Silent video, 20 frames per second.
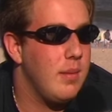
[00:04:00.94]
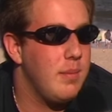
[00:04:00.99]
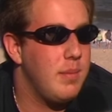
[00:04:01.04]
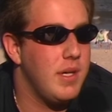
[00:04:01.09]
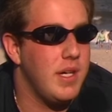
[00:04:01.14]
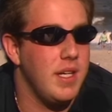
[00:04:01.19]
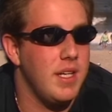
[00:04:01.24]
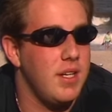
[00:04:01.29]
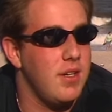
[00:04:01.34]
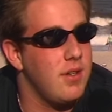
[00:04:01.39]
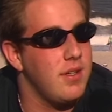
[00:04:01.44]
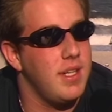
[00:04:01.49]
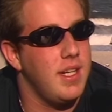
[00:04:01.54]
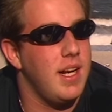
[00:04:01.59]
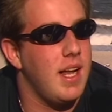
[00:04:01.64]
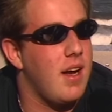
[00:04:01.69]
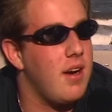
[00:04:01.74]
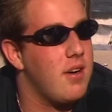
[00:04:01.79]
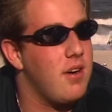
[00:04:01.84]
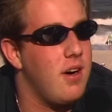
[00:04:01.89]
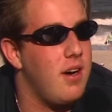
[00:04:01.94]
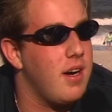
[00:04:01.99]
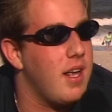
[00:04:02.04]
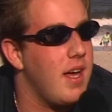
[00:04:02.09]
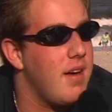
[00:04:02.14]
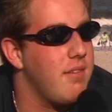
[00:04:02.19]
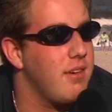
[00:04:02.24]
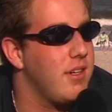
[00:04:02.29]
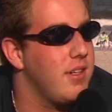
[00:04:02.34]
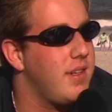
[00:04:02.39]
but you don't need alcohol to
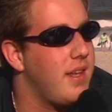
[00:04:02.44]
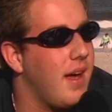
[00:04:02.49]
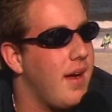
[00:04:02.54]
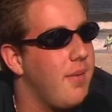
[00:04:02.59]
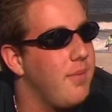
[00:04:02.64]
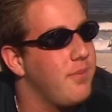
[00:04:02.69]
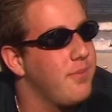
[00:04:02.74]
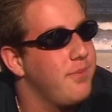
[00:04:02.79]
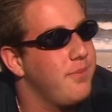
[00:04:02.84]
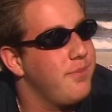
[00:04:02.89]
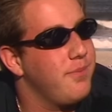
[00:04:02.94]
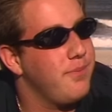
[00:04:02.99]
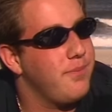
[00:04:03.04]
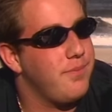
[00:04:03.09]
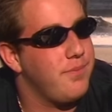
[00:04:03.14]
have a good time.